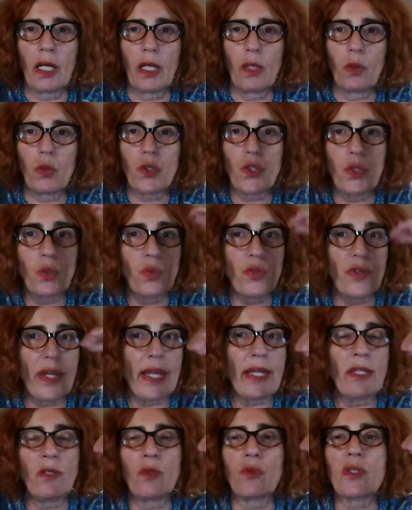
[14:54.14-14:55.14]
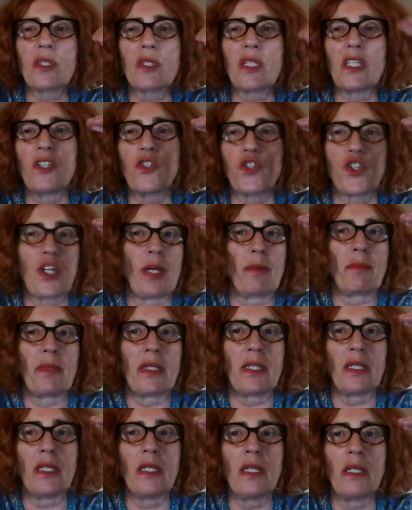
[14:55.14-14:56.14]
Uranus in
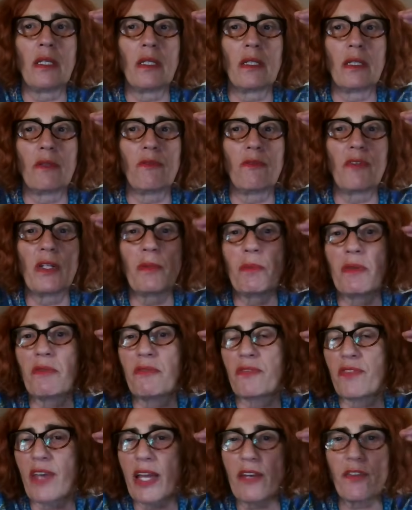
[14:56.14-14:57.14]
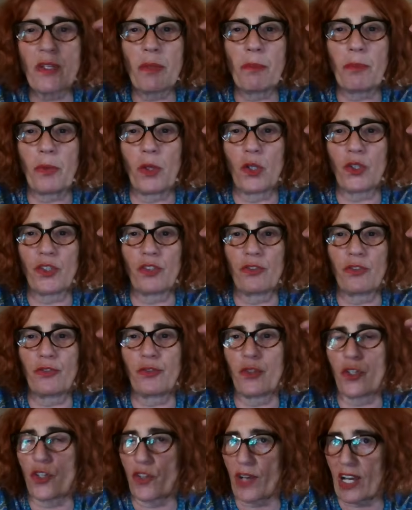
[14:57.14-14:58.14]
Gemini will be very important
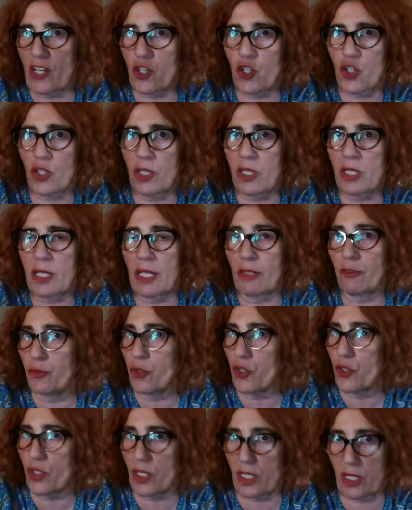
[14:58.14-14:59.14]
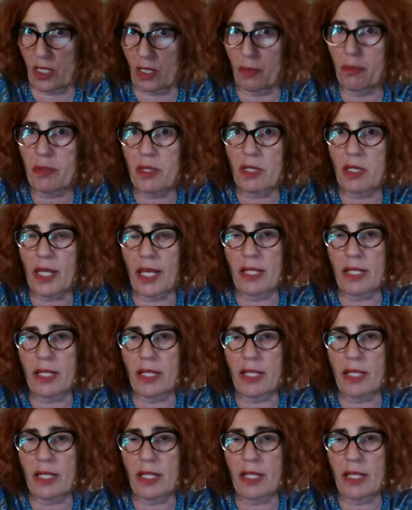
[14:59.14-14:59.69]
for Russians and for Serbs,